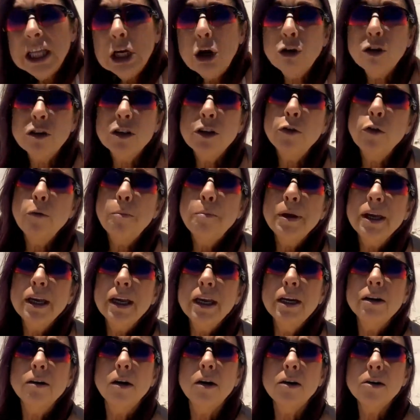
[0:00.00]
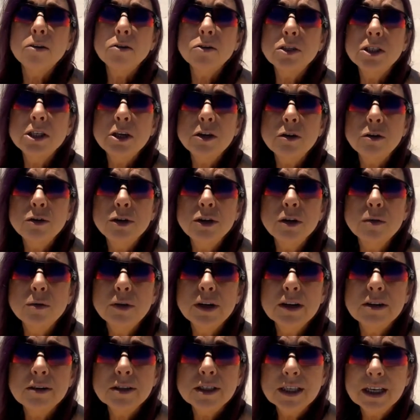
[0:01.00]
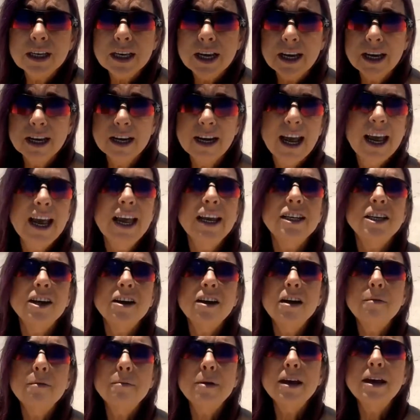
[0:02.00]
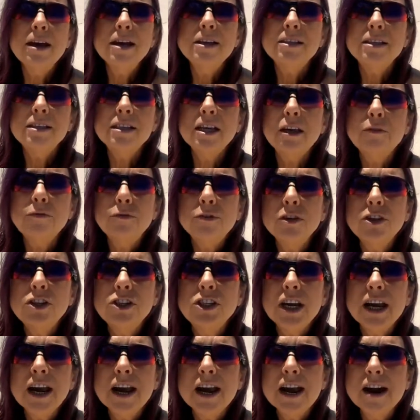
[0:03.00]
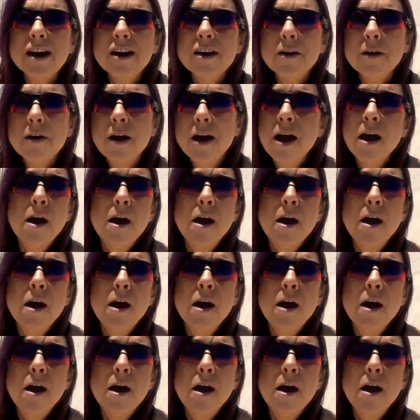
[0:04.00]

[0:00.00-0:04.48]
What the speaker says: And look, Little Beat also, you know what else they had? Hey, Thomas, thank you for the share.